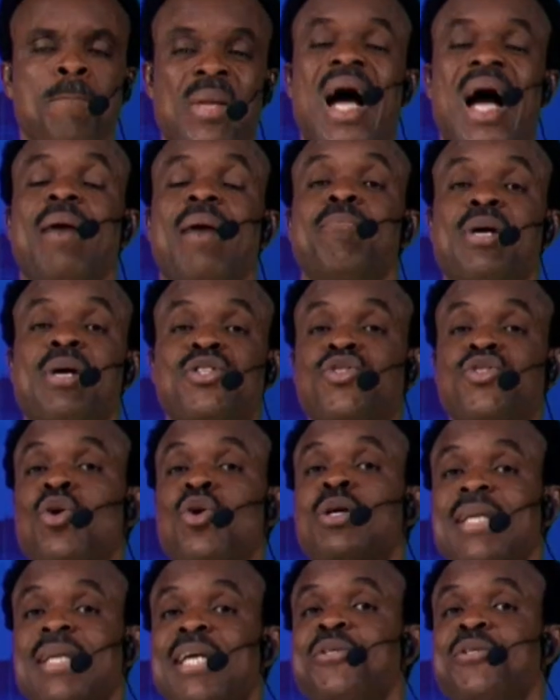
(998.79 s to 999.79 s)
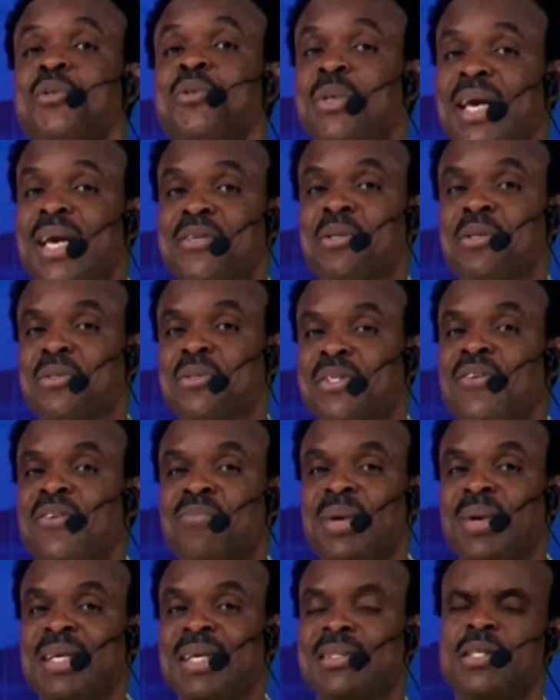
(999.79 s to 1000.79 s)
And make sure that you get
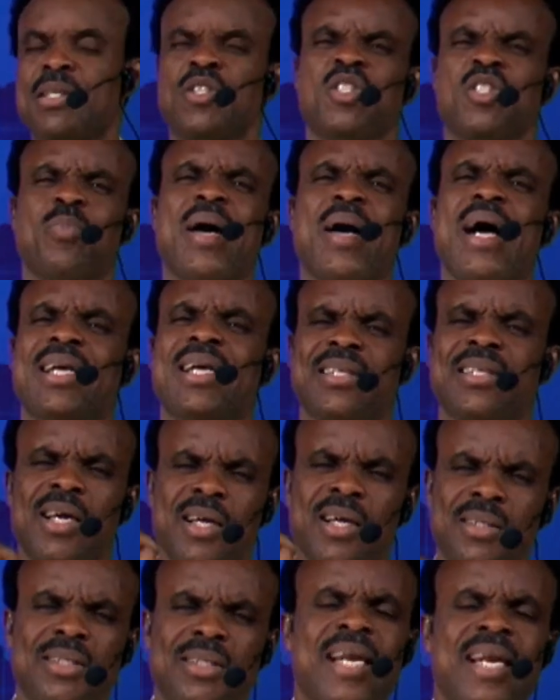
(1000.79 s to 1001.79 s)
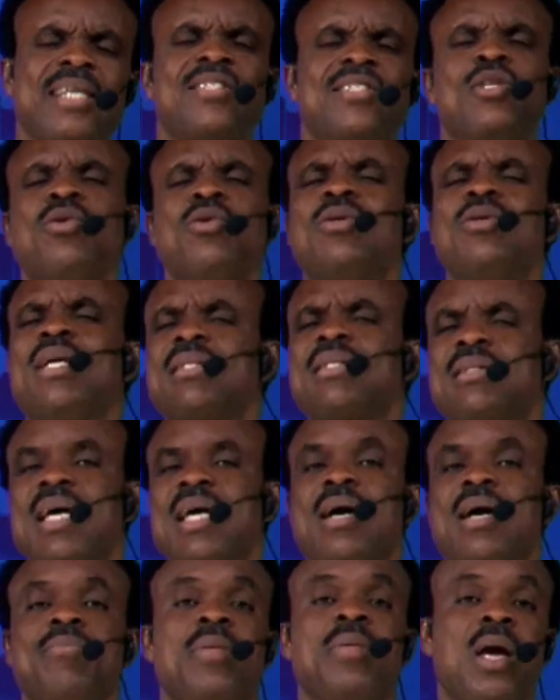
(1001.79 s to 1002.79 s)
yourself blessed and inspired. Till I see you next
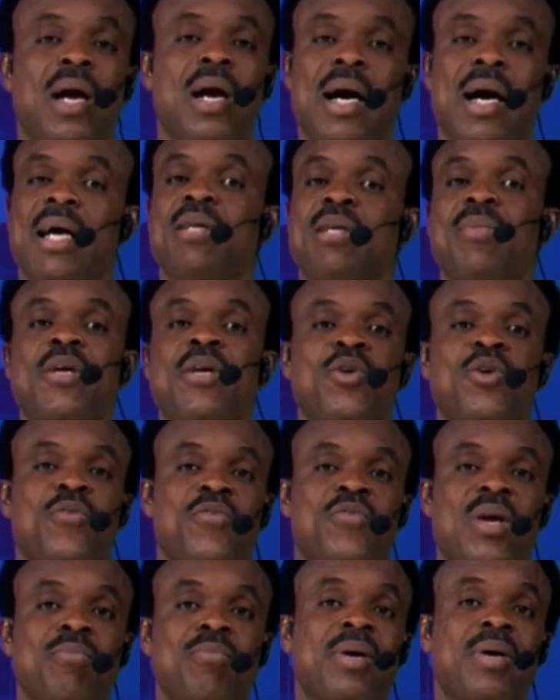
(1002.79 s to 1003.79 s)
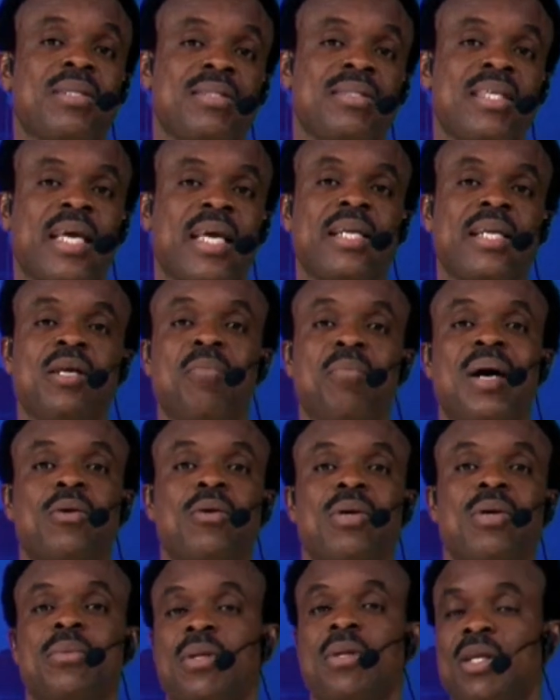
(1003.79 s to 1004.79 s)
time, I remain your friend, Barr. Ikenna
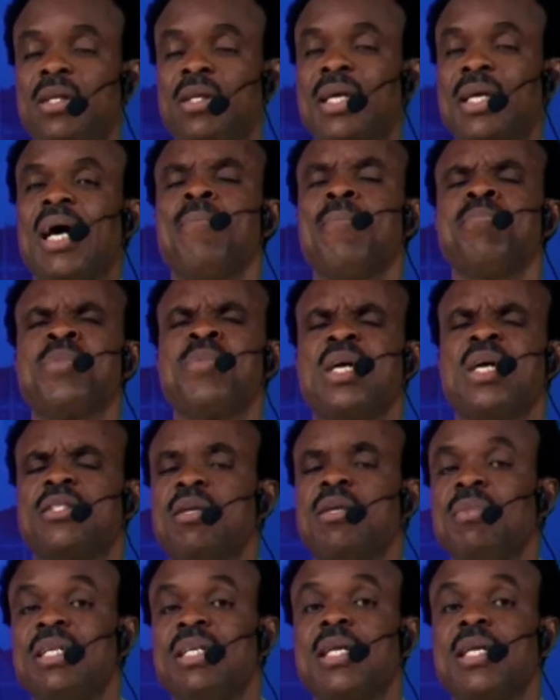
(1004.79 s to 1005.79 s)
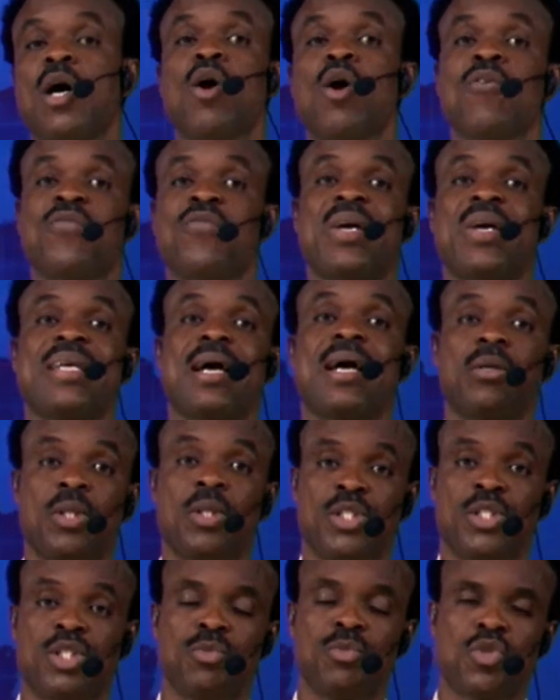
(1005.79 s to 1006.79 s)
Emmanuel, the leader, team leader of Faith House
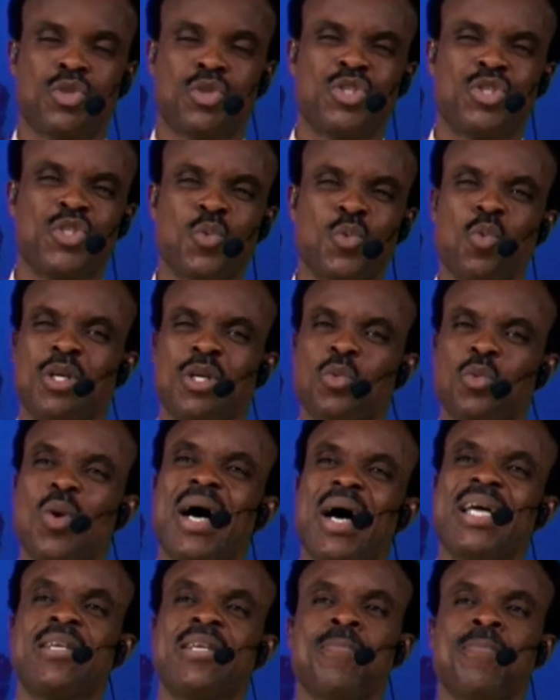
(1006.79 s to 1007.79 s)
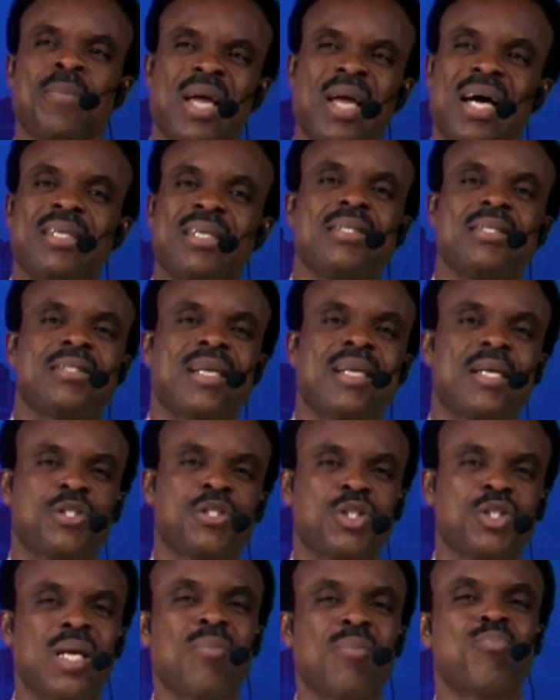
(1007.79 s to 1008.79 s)
Leadership Churches Worldwide, and
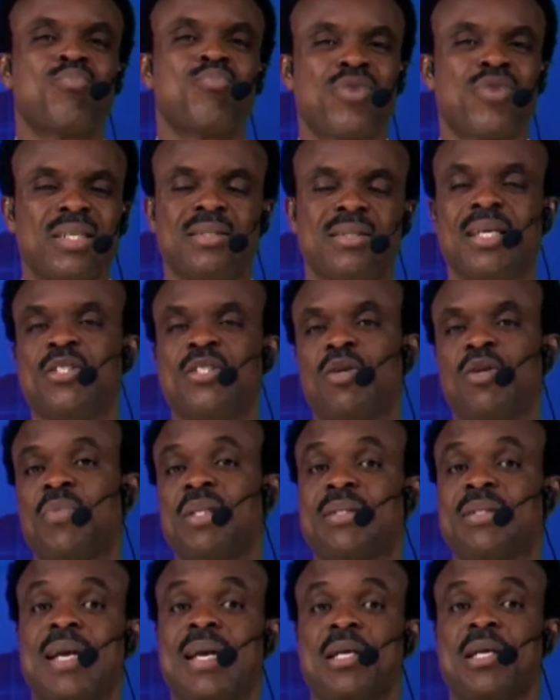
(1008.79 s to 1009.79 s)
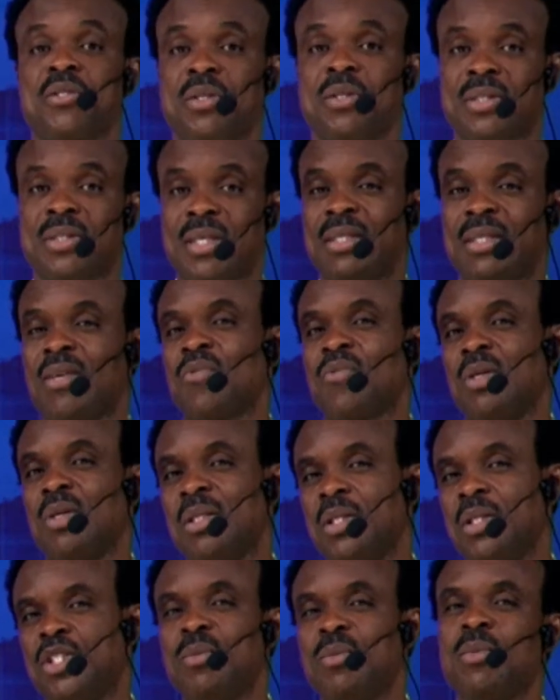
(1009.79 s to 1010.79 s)
international president of the International Center for
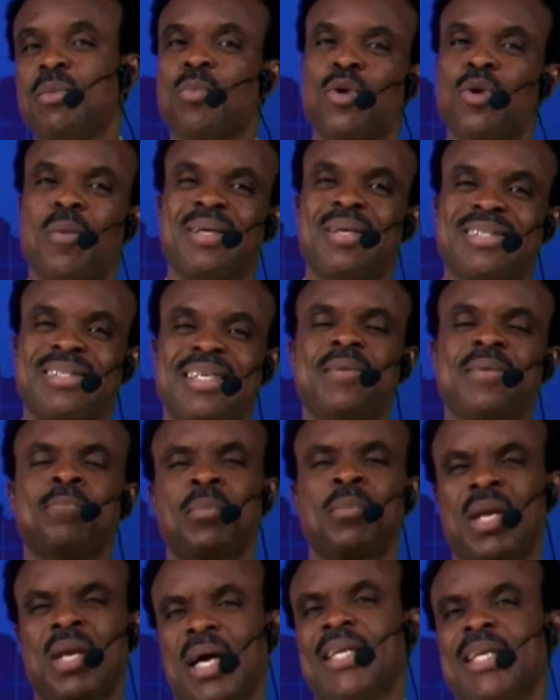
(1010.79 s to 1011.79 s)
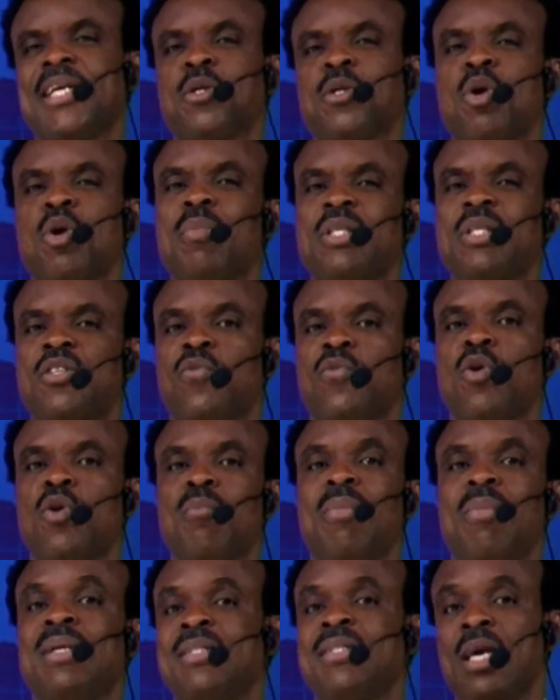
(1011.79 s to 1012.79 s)
Leadership, Diplomacy, and Economic
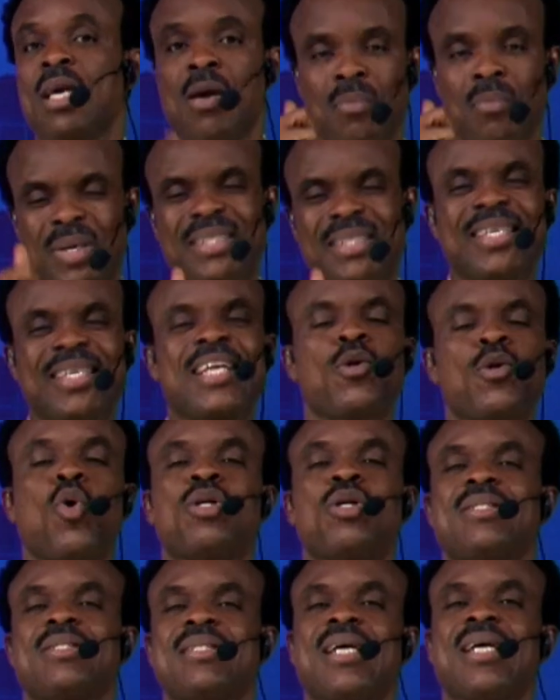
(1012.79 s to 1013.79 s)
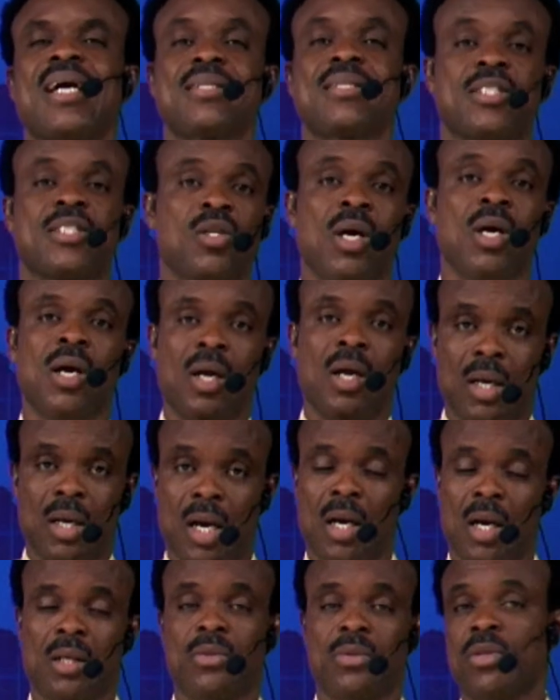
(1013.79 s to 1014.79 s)
Development. Please get contact
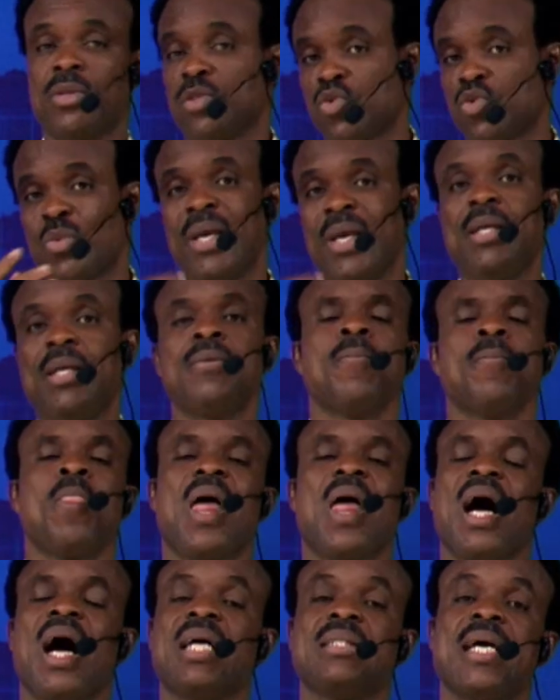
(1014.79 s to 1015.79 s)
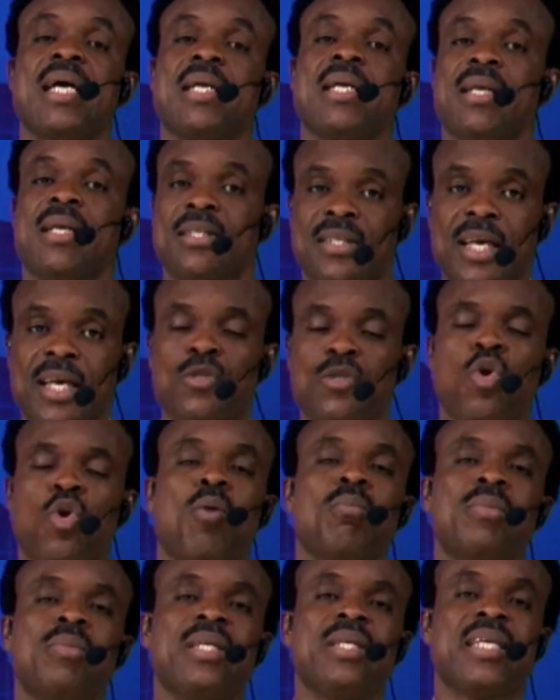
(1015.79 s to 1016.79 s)
on the screen, and then let's get
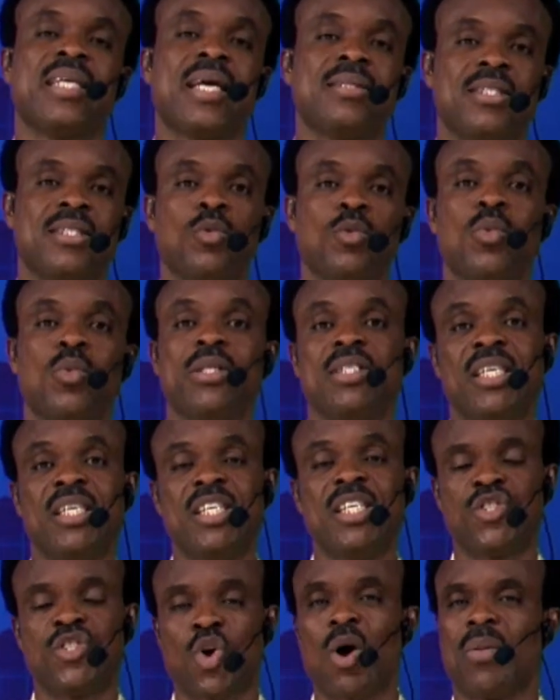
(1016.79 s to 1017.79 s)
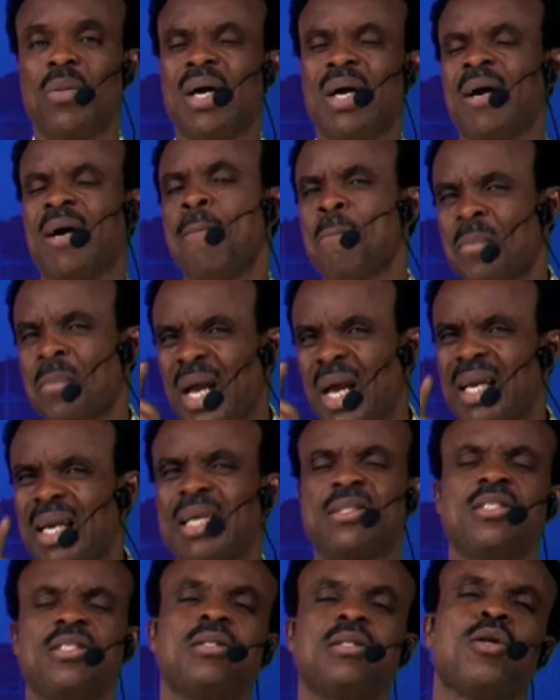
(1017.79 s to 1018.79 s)
communicating with each other. And
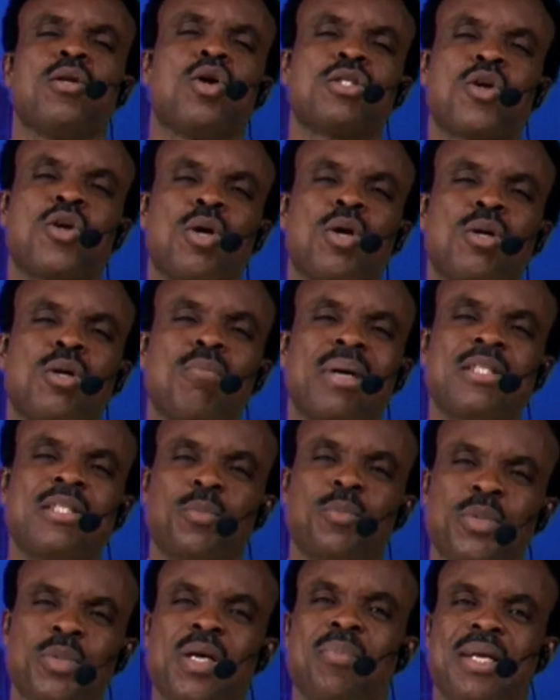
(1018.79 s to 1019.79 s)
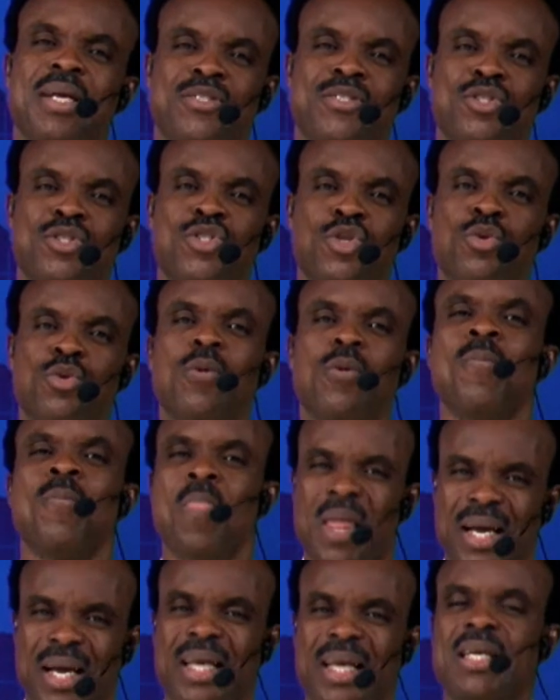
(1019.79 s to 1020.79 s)
I see the Lord God Almighty be a blessing to you
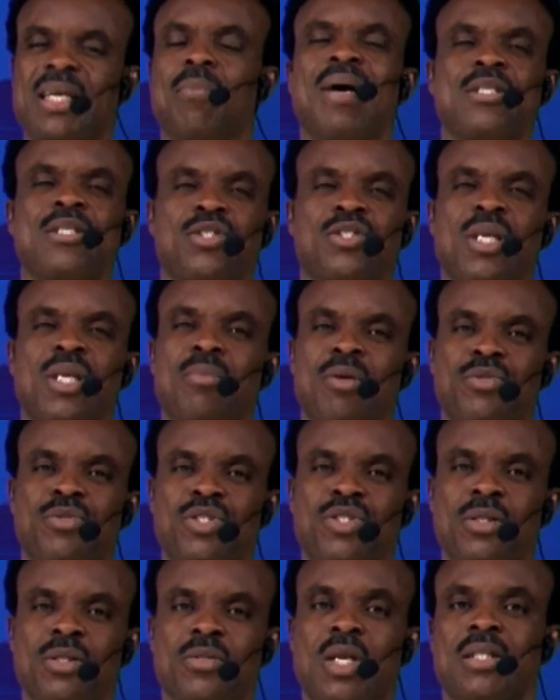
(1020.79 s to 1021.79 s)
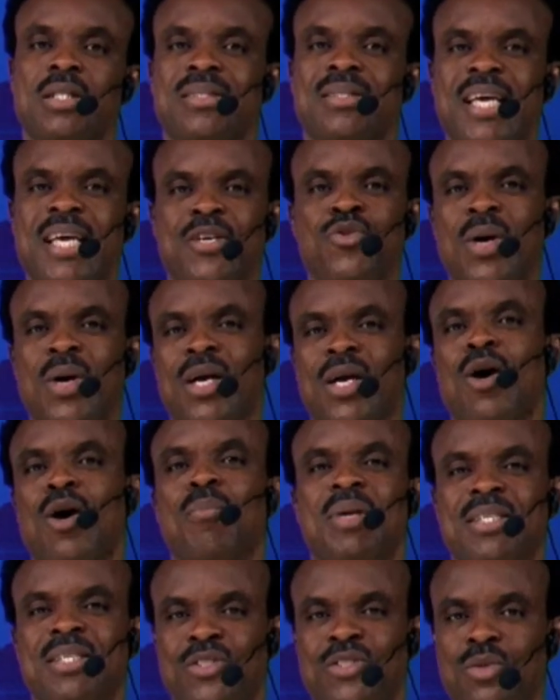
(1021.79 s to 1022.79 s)
in the mighty name of Jesus Christ. Thank you, and
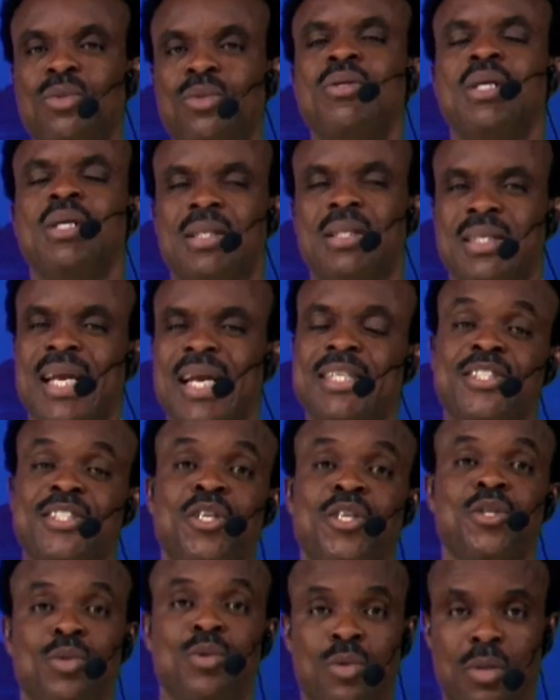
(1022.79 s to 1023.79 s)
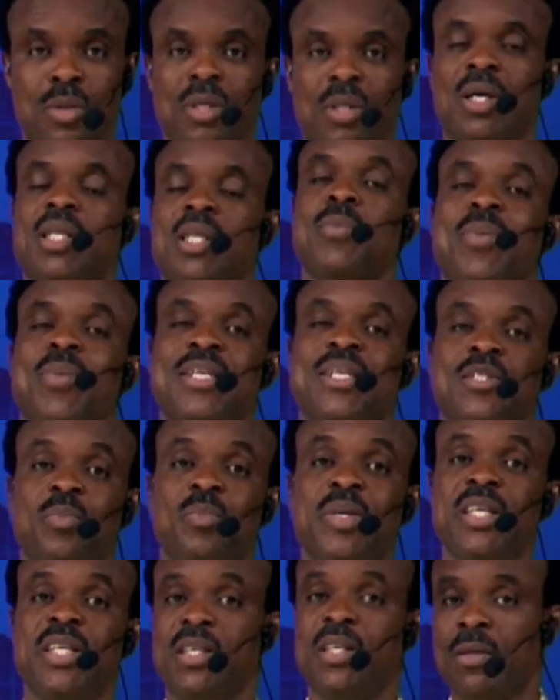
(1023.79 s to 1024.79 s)
God bless you. Till I see you, the part
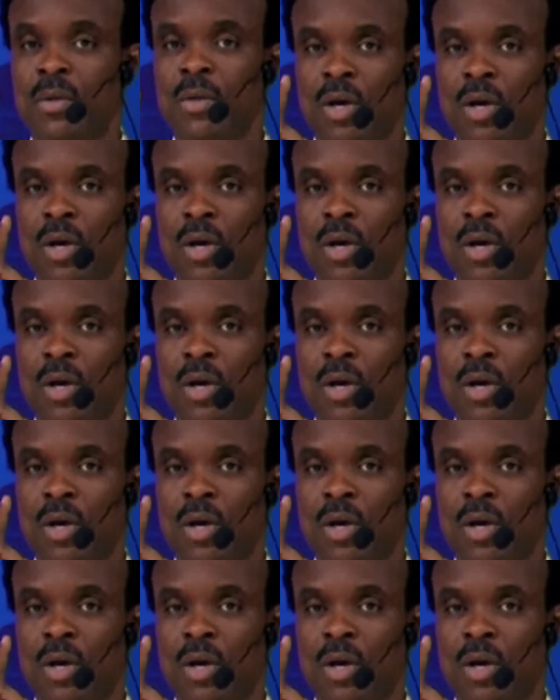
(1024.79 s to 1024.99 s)
B